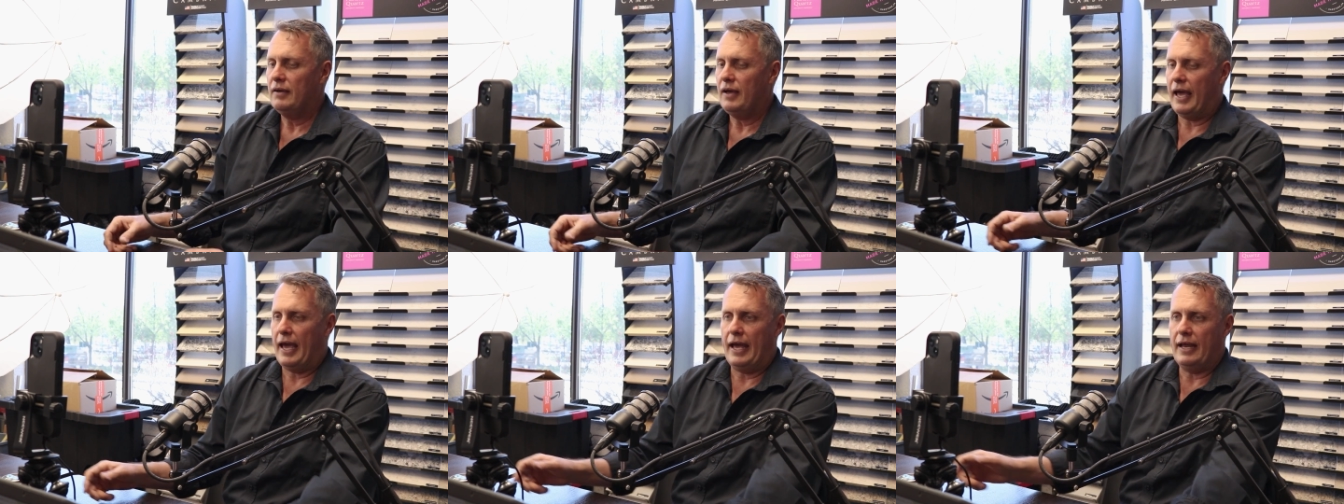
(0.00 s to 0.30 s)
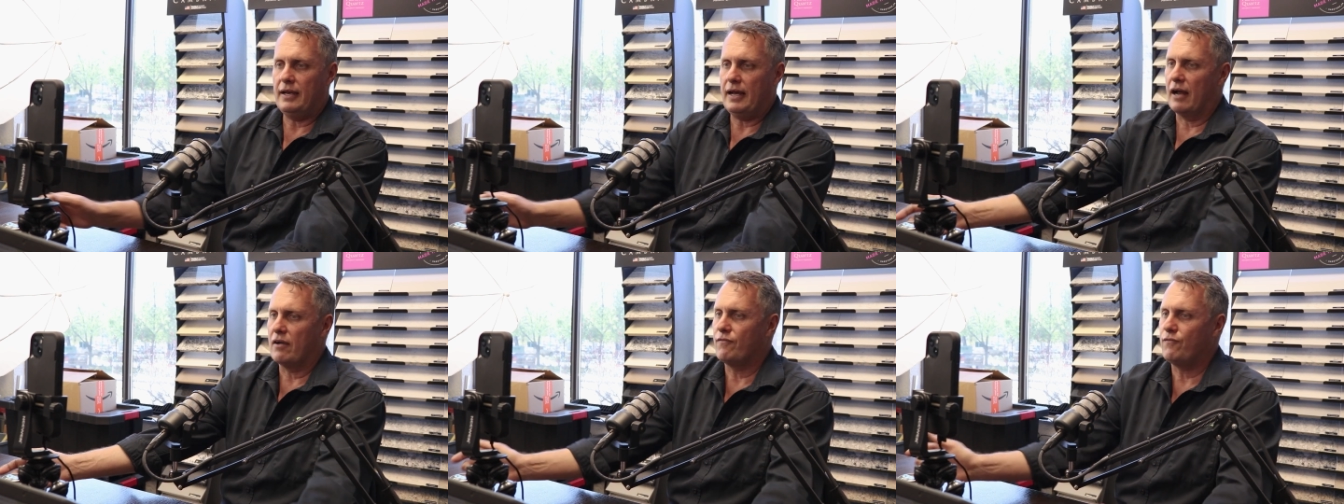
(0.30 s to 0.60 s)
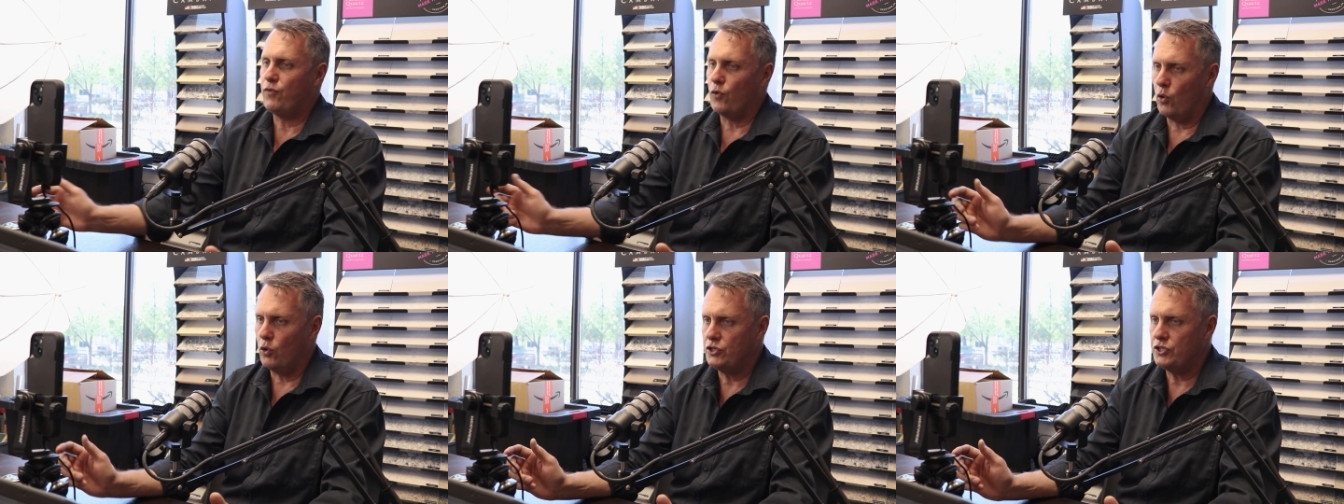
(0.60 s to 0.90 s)
And
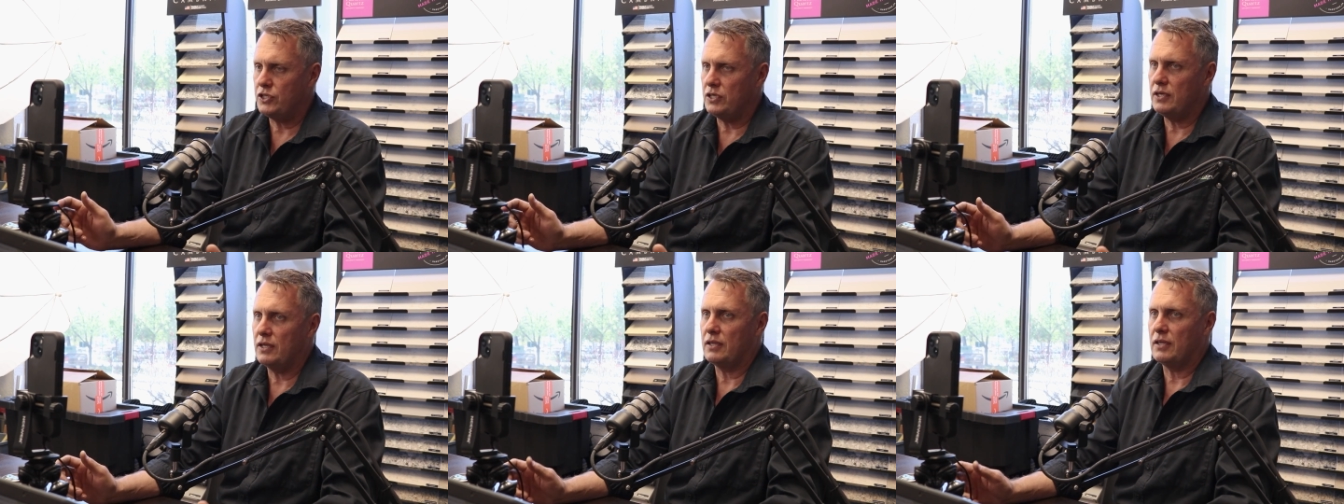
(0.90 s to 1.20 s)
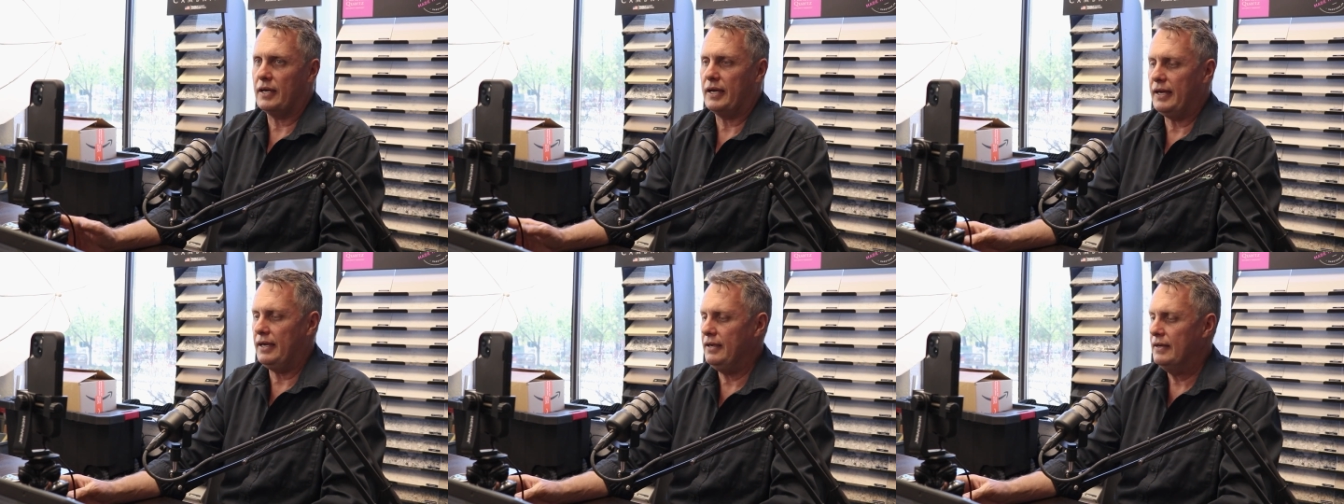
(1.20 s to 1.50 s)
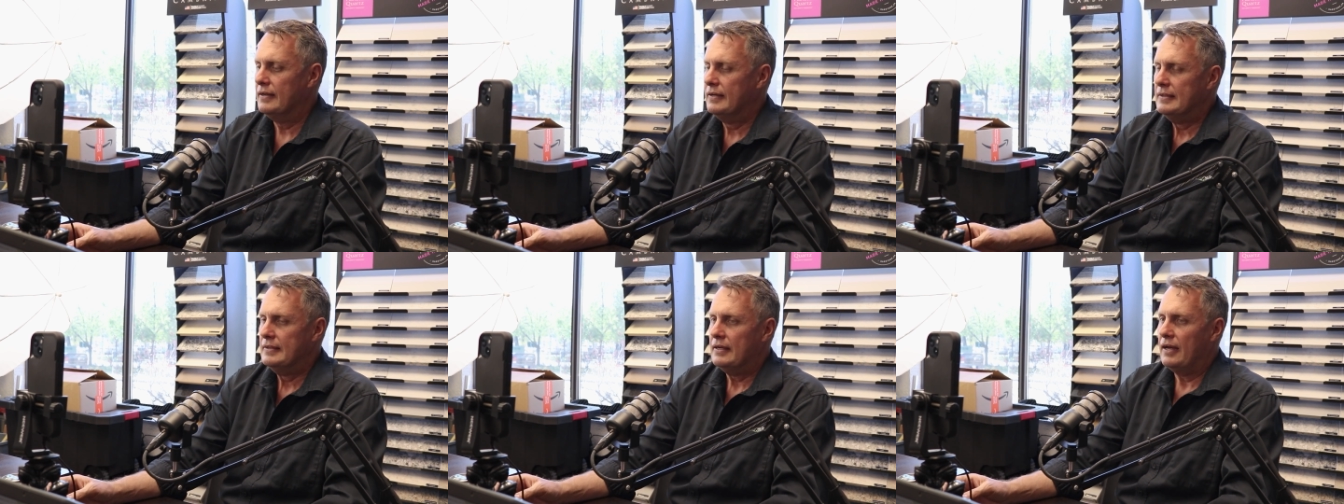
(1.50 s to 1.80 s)

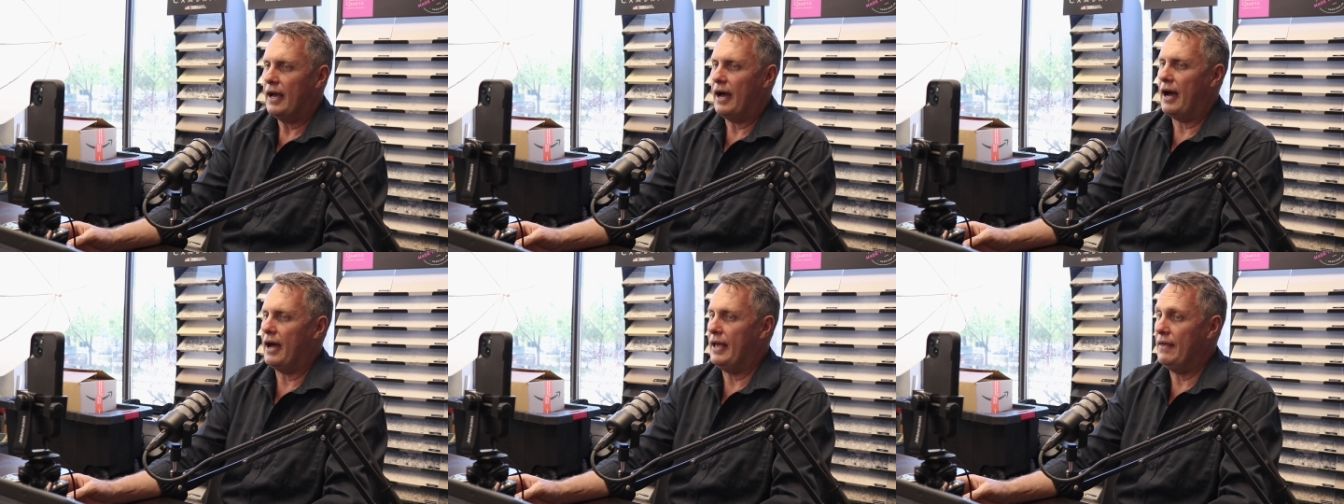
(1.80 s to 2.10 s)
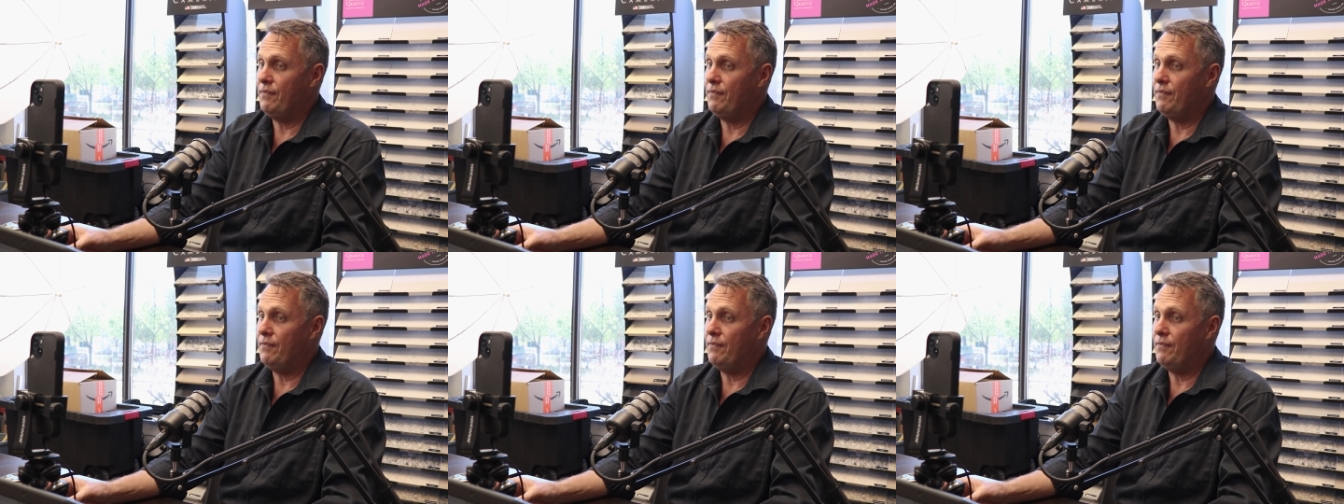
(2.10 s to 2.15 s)
unfortunately, uh,